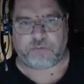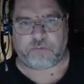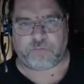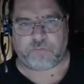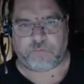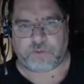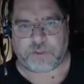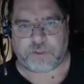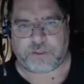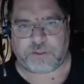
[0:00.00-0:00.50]

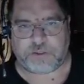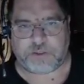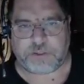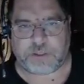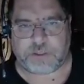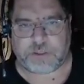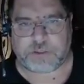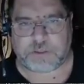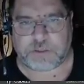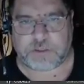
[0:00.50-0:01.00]
we
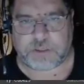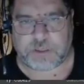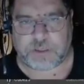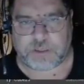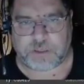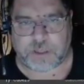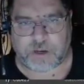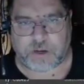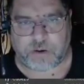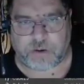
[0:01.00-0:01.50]
just
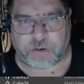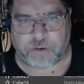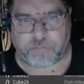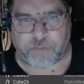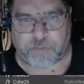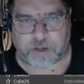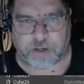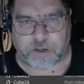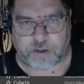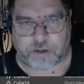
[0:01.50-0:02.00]
need our
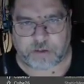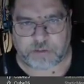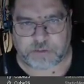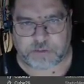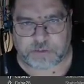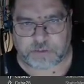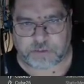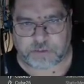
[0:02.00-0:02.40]
binocs.